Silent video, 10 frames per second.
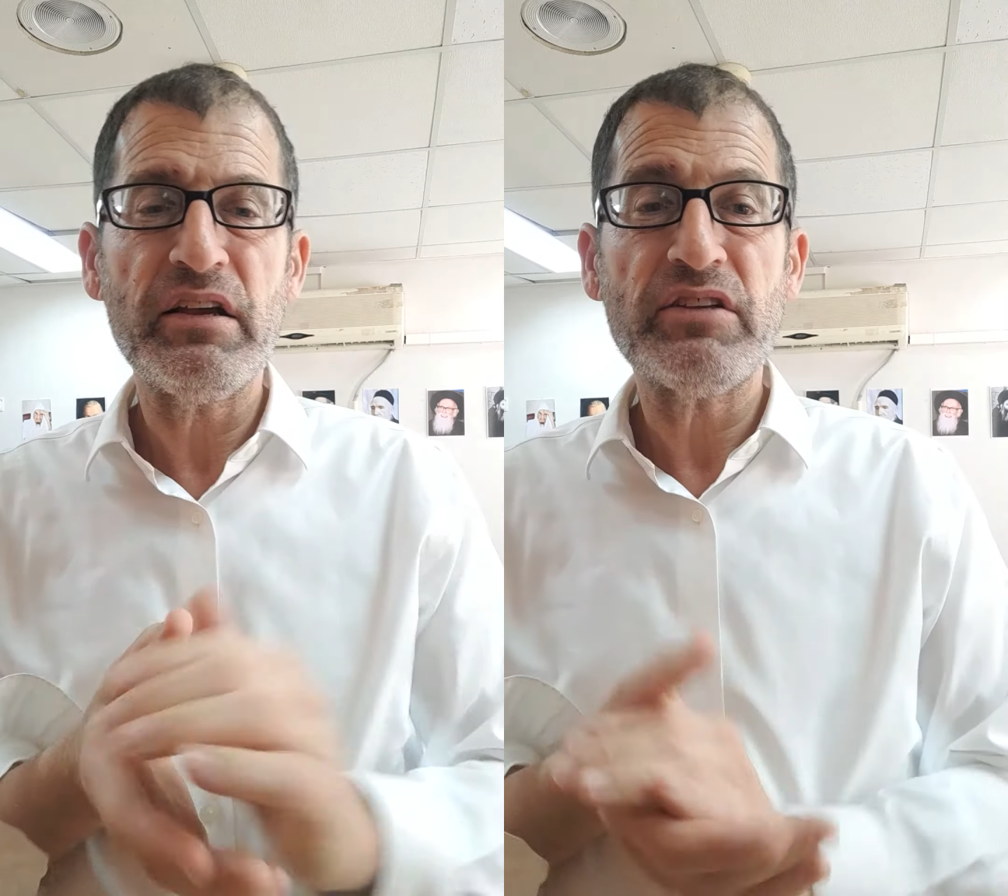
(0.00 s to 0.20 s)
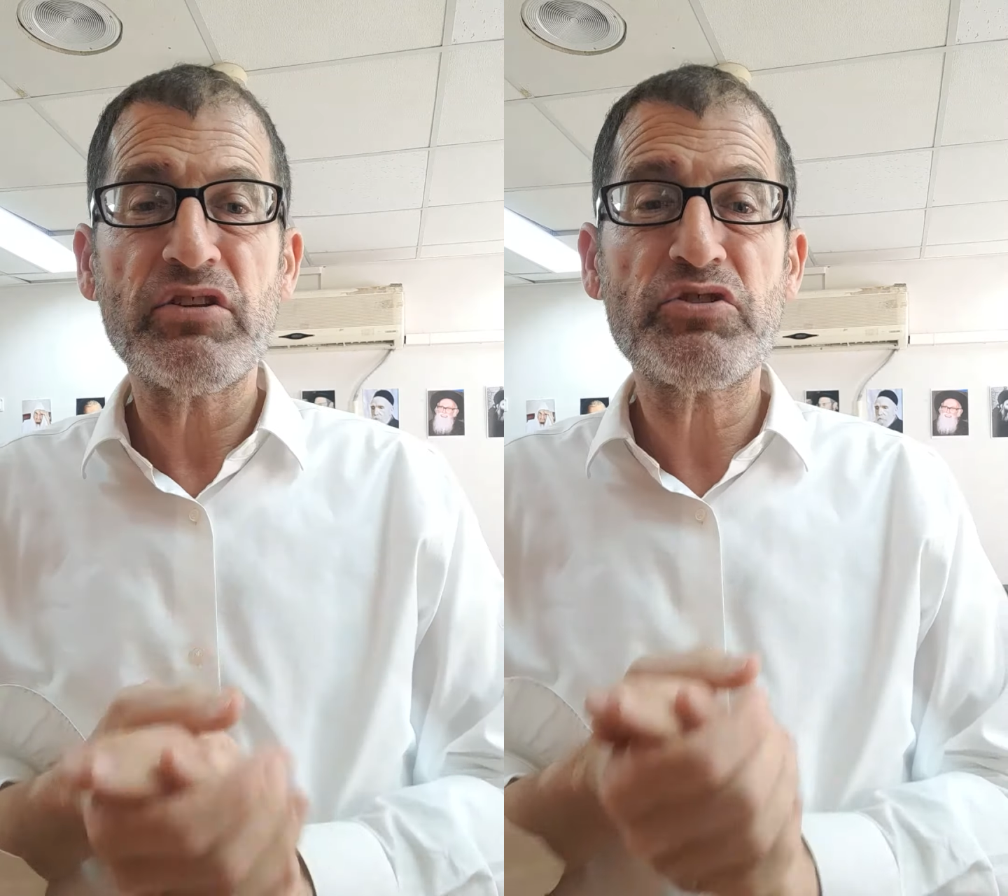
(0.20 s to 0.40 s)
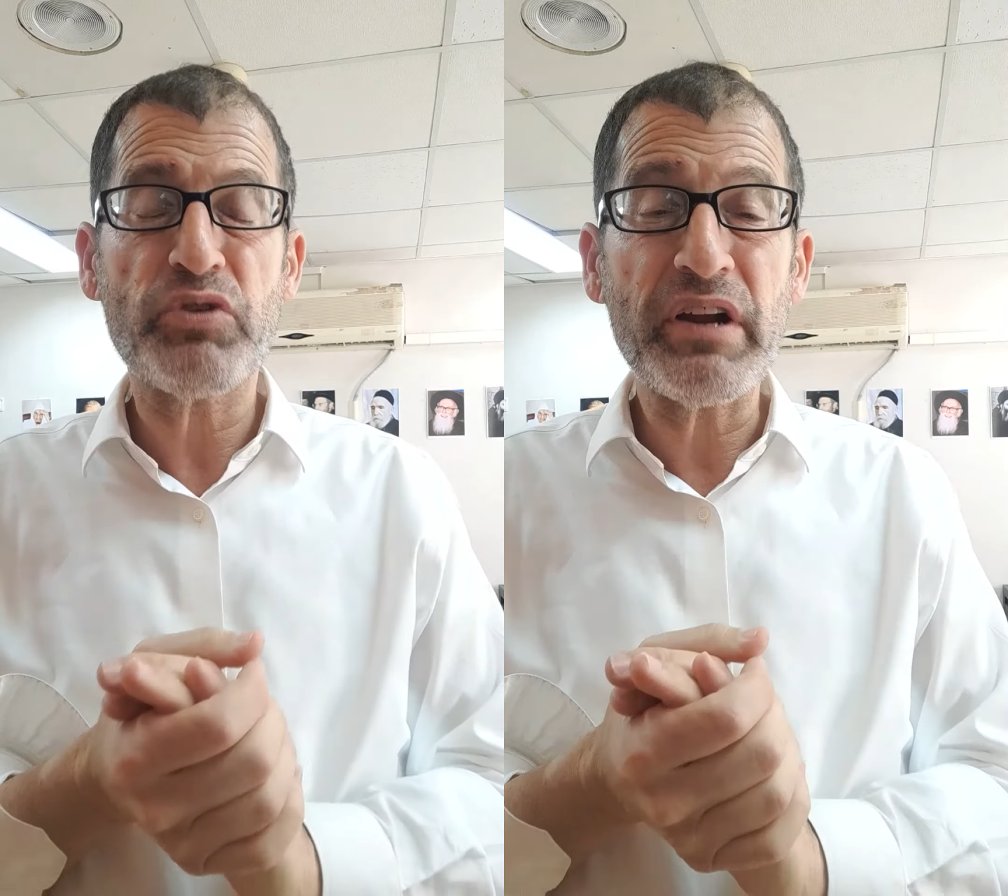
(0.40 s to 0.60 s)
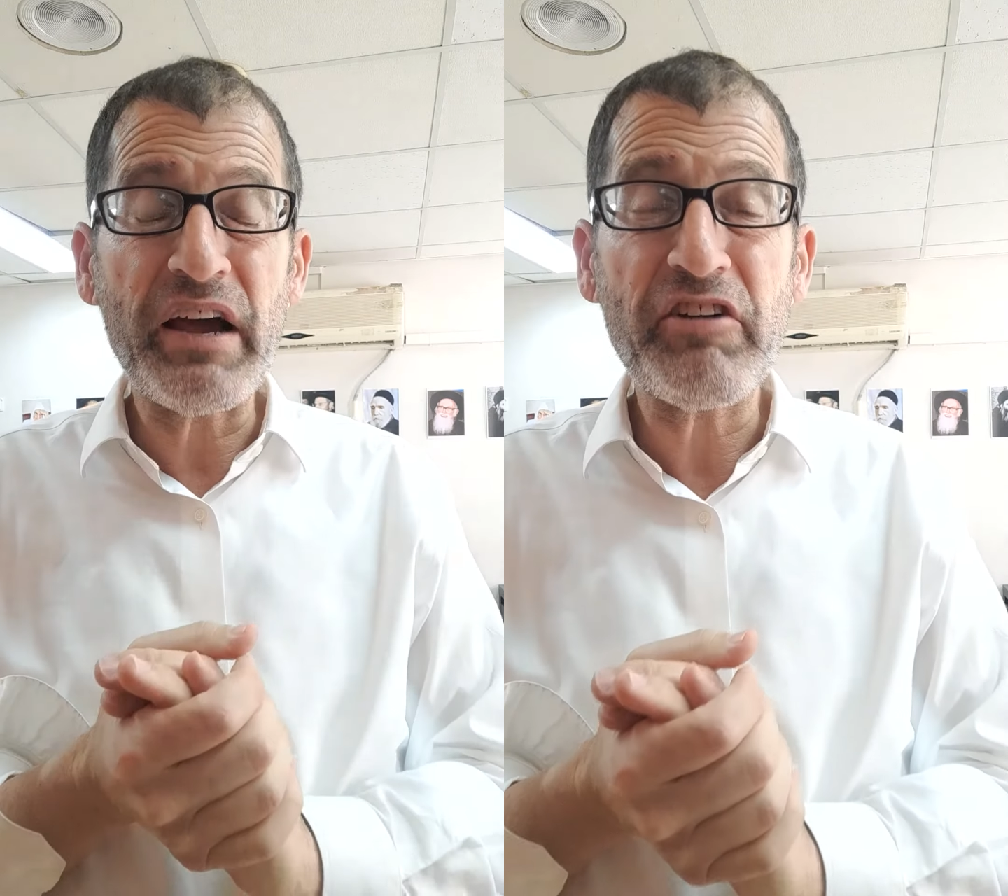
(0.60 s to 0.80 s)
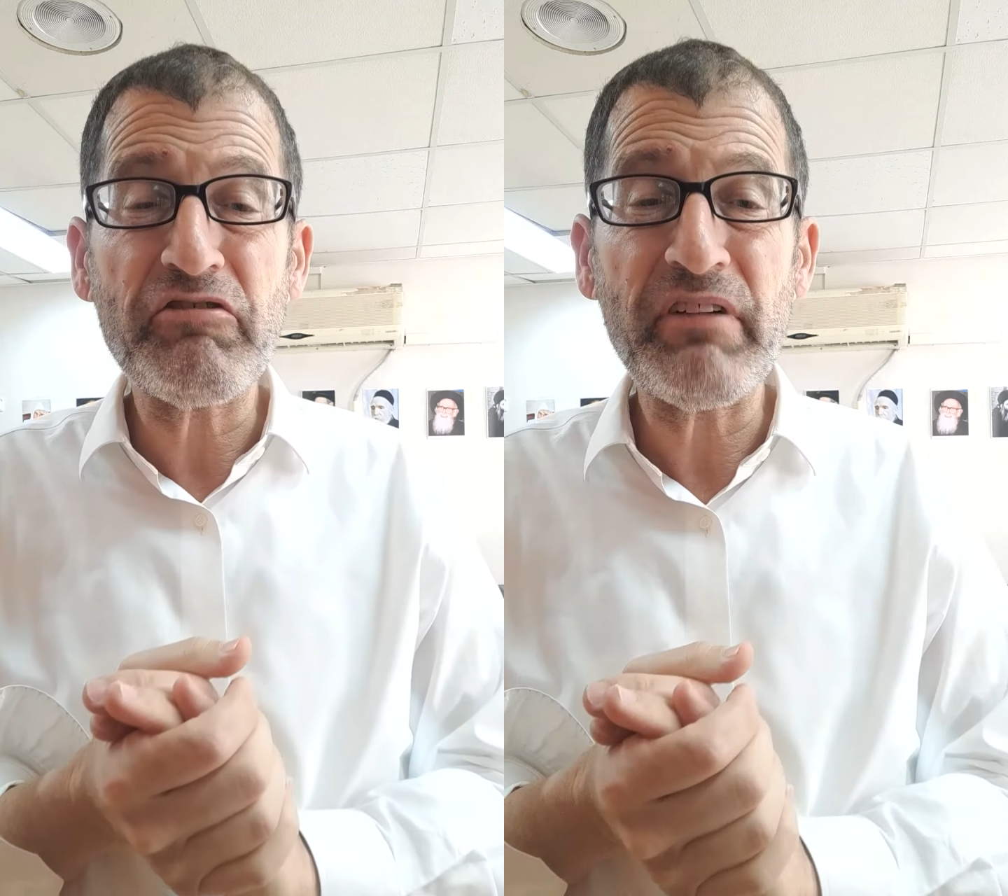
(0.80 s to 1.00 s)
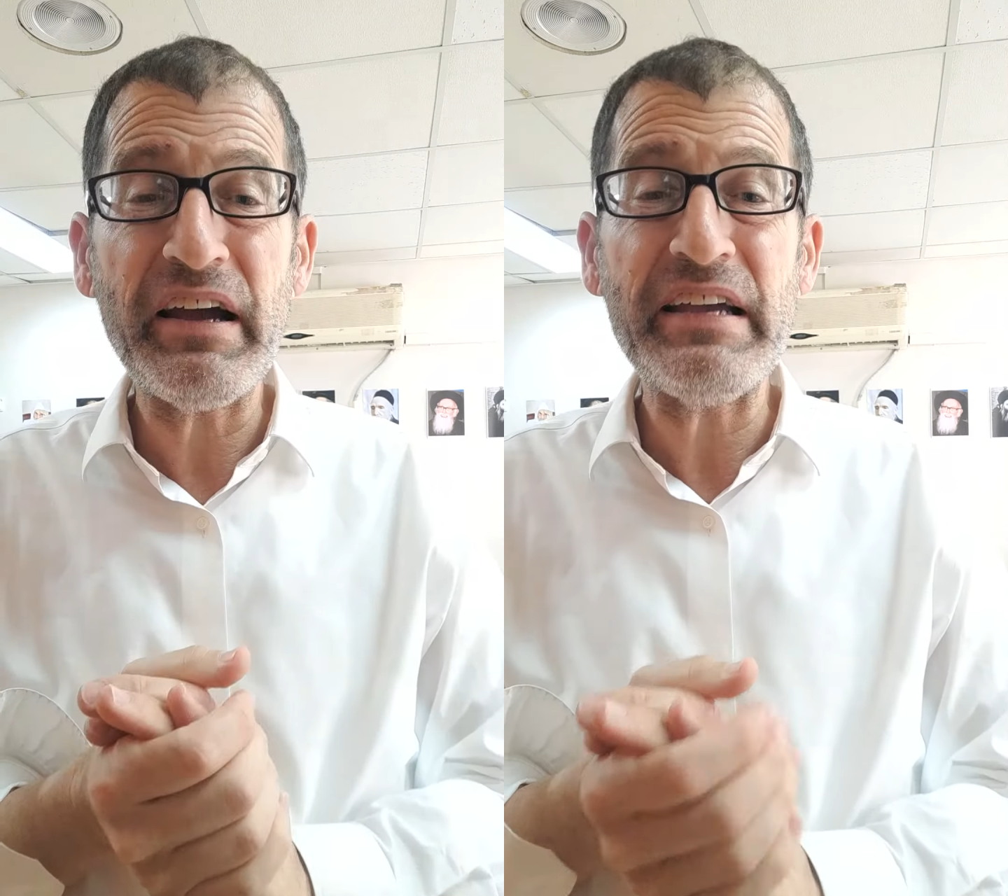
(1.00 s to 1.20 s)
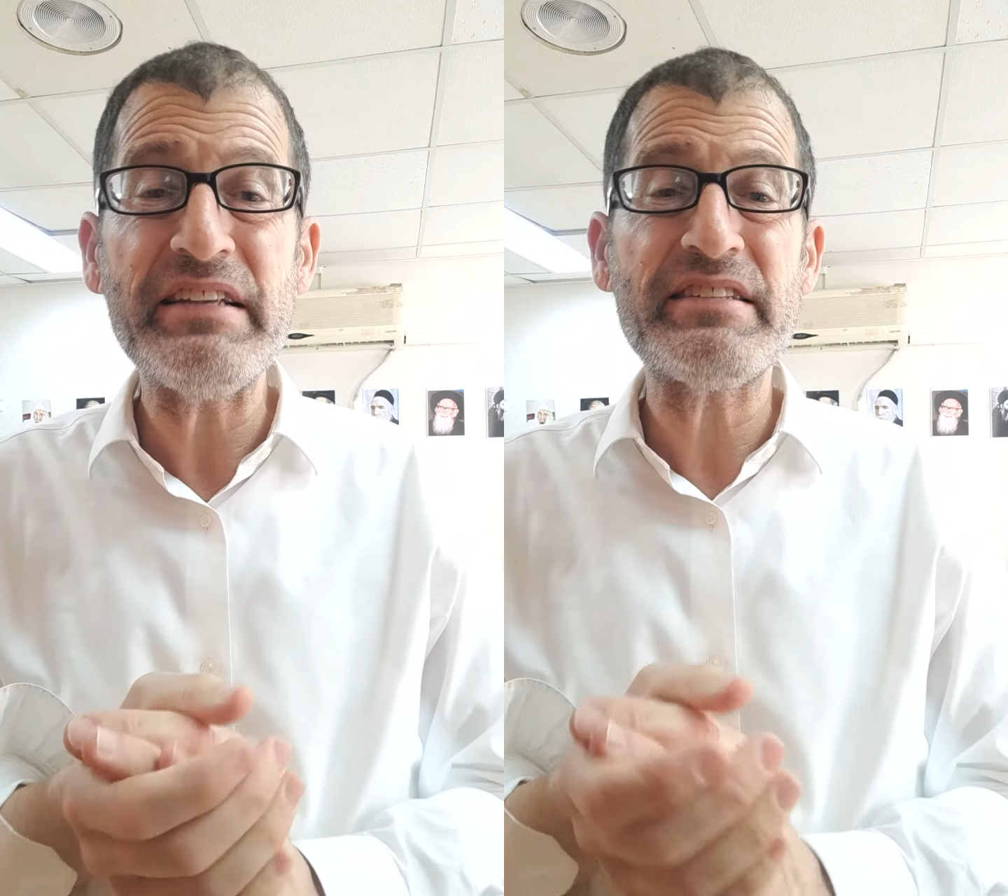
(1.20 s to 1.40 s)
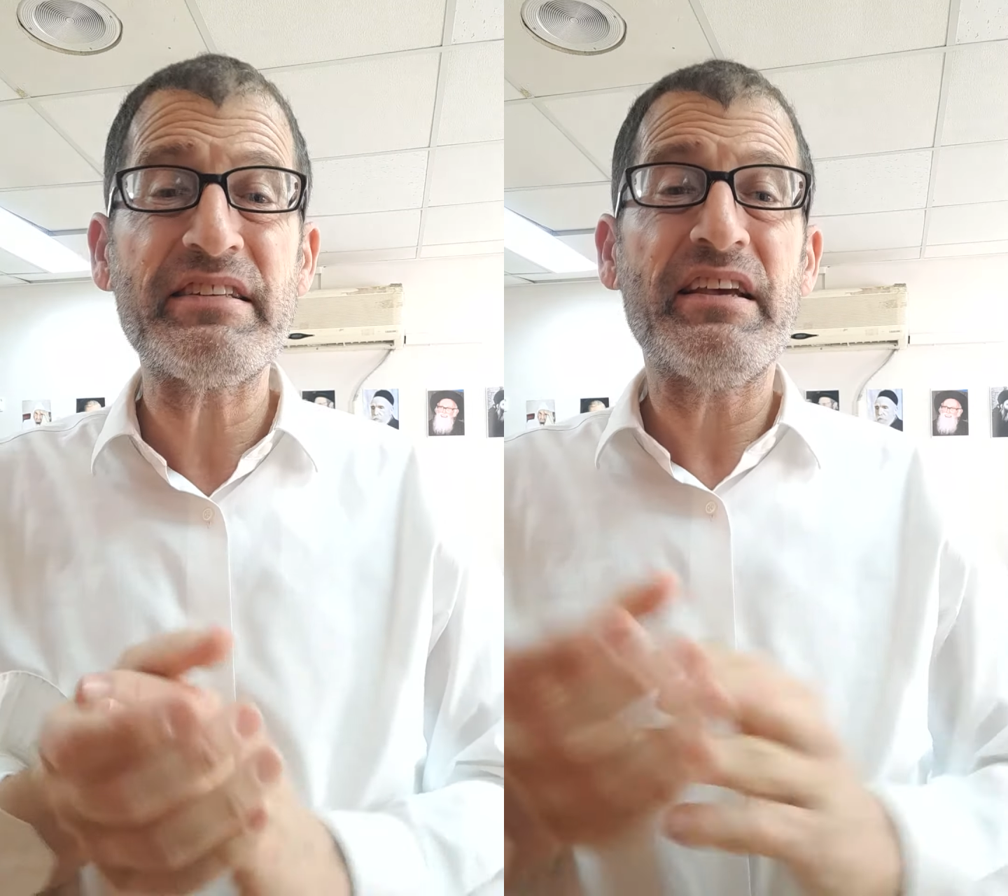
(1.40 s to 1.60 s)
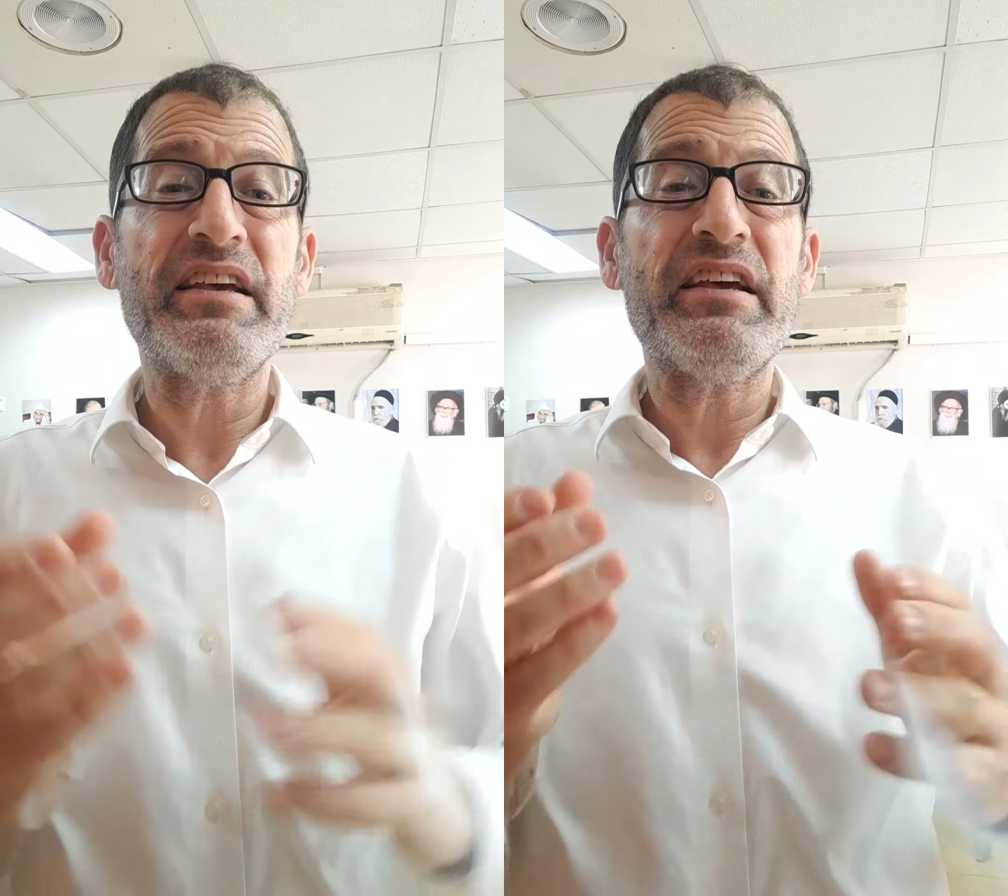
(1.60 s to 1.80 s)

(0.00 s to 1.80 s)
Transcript: So the writes,